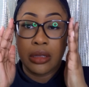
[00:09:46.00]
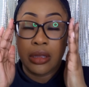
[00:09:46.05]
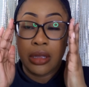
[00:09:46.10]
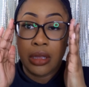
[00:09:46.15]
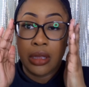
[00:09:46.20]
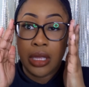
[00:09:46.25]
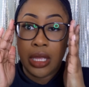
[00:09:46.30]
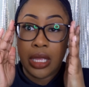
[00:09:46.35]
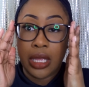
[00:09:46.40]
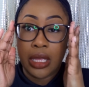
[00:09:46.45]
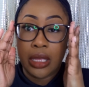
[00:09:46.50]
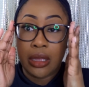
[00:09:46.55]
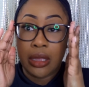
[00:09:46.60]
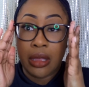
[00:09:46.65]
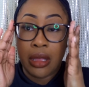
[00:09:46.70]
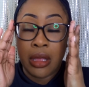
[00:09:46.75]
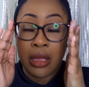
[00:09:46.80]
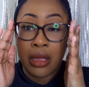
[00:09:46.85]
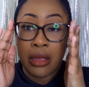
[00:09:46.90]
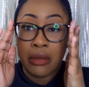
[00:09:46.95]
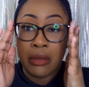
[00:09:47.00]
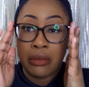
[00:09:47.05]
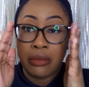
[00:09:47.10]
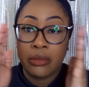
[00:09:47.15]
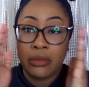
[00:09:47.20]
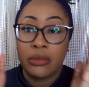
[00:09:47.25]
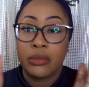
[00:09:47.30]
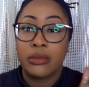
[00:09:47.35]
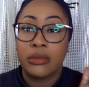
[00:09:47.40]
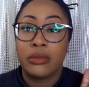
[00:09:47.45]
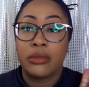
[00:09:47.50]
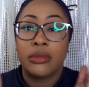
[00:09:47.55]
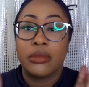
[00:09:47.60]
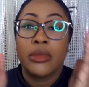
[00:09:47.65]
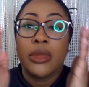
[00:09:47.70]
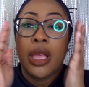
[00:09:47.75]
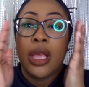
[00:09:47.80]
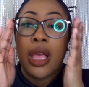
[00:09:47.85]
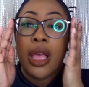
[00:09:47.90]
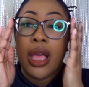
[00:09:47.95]
Okay,
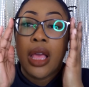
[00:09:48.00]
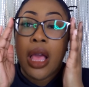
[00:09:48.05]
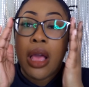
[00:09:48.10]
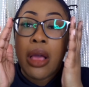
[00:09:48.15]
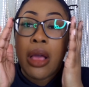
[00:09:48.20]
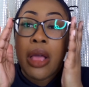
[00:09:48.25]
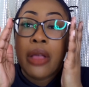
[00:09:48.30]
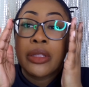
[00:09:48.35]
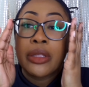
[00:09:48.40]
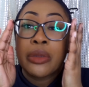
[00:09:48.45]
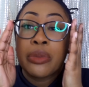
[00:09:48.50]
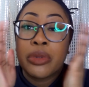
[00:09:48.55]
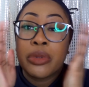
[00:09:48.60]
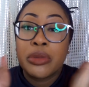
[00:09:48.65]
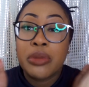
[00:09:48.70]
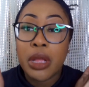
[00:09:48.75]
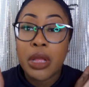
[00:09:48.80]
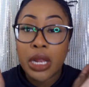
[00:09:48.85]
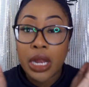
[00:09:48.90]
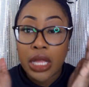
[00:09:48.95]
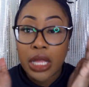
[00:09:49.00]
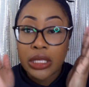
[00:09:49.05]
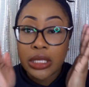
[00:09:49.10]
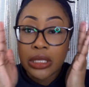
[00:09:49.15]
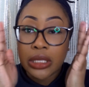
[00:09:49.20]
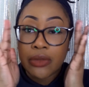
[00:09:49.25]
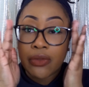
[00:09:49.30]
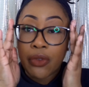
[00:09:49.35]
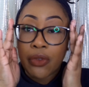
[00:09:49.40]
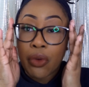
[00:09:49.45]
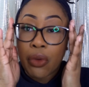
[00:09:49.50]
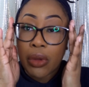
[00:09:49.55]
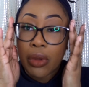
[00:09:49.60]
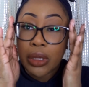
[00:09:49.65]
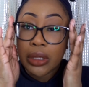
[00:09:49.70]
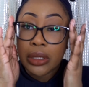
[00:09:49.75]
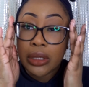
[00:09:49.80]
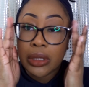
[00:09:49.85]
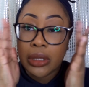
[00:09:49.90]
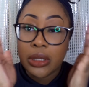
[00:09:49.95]
I'll have to push my glasses
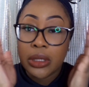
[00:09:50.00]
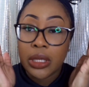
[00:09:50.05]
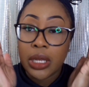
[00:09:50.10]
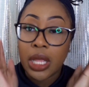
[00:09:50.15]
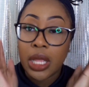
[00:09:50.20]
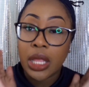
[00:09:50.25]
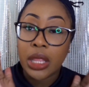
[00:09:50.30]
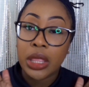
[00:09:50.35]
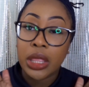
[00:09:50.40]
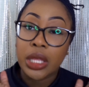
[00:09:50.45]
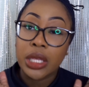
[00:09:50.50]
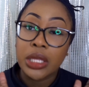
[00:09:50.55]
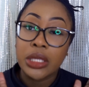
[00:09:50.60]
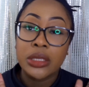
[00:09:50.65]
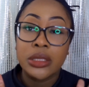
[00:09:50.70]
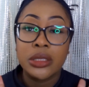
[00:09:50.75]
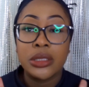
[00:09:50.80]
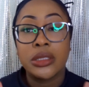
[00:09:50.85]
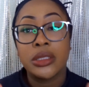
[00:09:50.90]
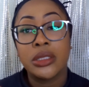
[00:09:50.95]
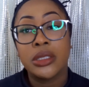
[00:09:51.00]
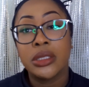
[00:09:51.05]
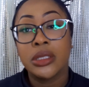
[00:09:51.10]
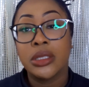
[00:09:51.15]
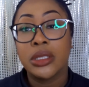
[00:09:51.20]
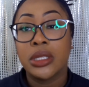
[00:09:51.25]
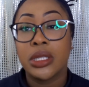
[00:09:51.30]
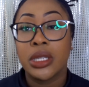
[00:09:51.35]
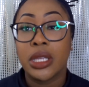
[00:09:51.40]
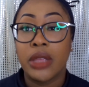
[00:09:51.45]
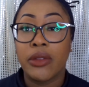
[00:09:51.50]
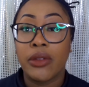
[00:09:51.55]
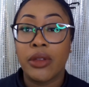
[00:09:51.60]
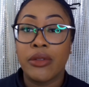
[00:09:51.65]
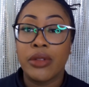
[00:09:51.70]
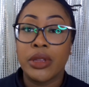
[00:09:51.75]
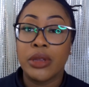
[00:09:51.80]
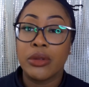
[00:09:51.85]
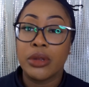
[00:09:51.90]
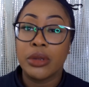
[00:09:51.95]
forward like this if I
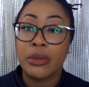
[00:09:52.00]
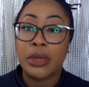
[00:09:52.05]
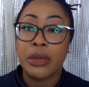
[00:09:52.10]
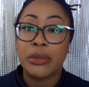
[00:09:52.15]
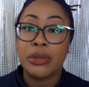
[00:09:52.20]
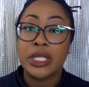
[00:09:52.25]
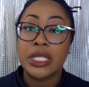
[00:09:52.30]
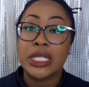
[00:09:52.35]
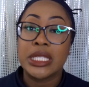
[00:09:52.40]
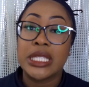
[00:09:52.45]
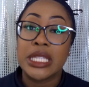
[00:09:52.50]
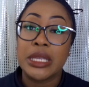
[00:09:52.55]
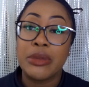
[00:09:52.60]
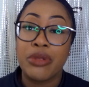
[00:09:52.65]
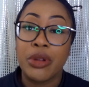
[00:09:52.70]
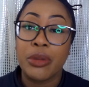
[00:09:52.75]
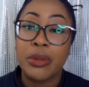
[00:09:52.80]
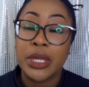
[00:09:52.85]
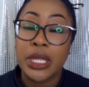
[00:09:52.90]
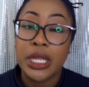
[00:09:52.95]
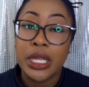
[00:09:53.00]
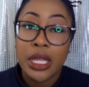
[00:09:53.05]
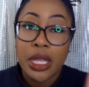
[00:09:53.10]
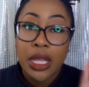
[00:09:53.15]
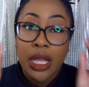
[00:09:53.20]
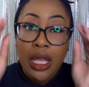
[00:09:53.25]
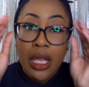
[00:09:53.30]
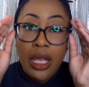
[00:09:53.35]
really want to be able to see properly.